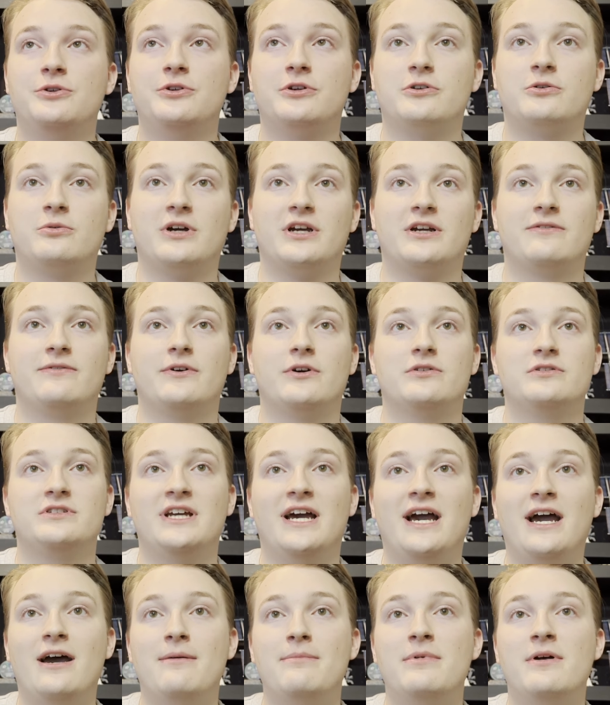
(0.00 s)
your QuickVote
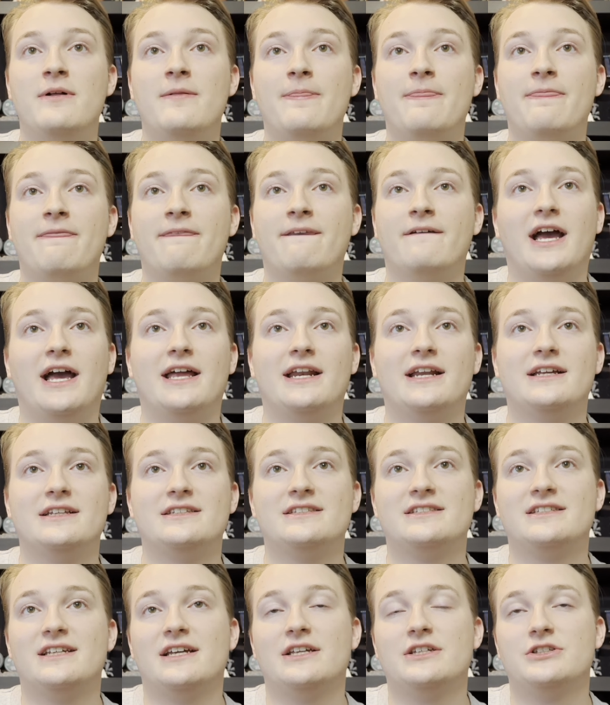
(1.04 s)
tab, and it
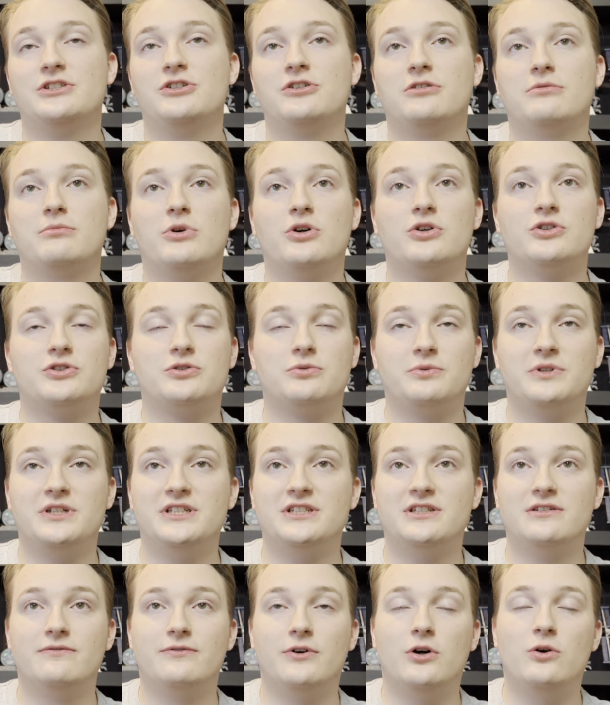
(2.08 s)
says your most
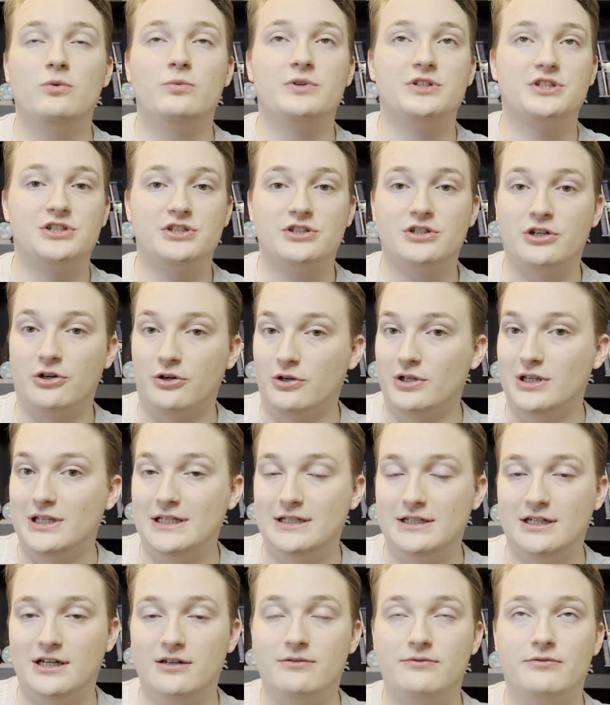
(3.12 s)
recent vote, which is
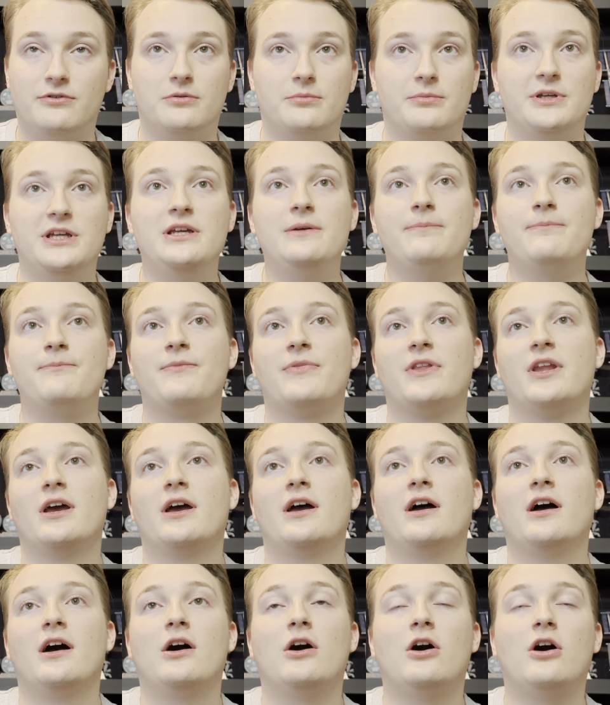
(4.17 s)
currently none for me.
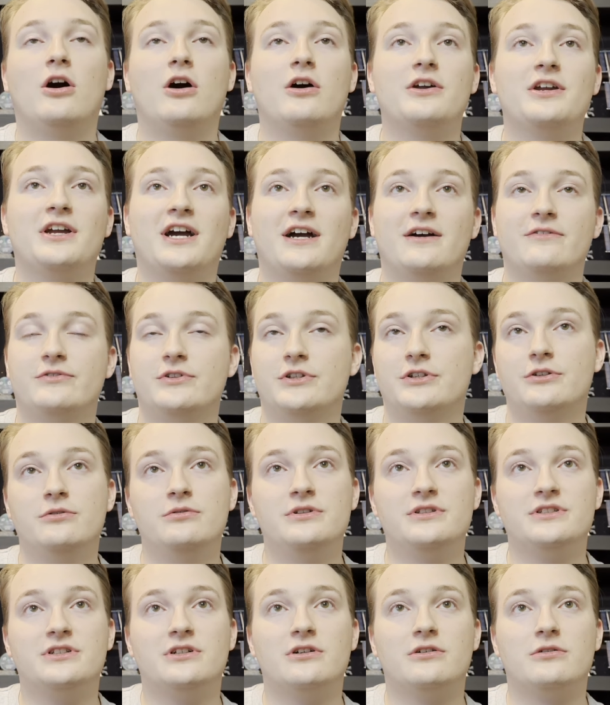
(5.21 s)
All you have to
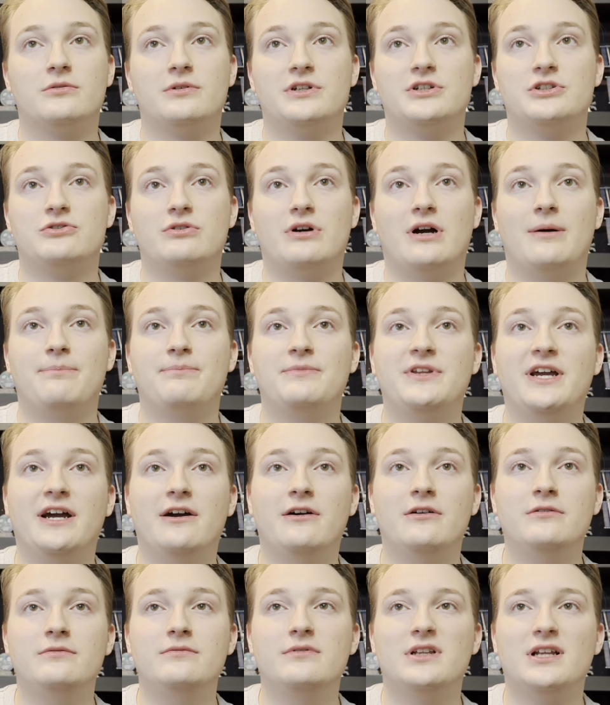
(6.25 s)
do is go to a drop
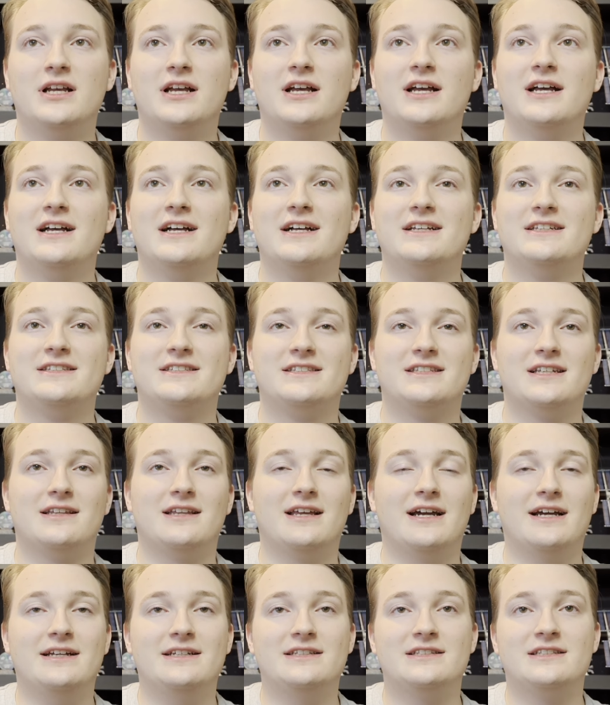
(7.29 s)
down,
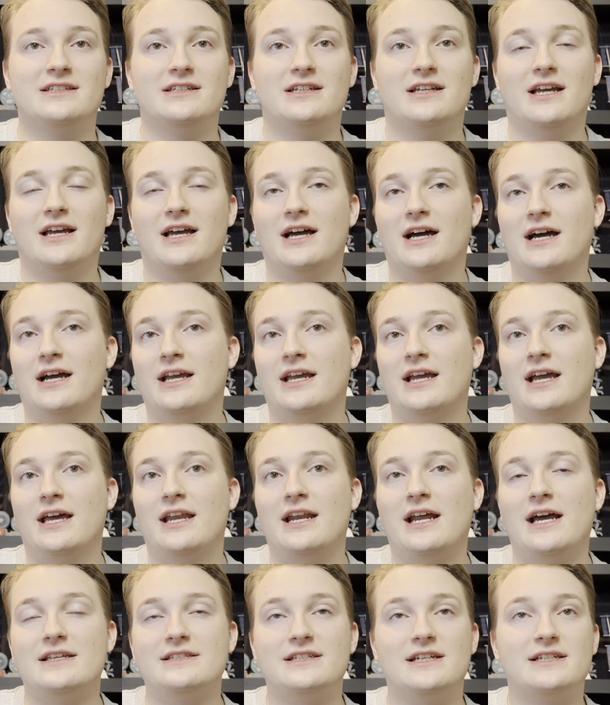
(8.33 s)
select,
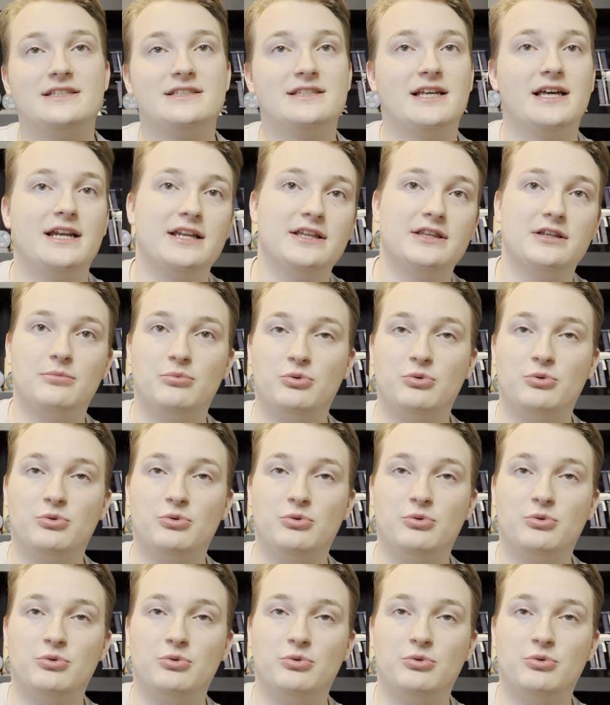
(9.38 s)
again, as I said in the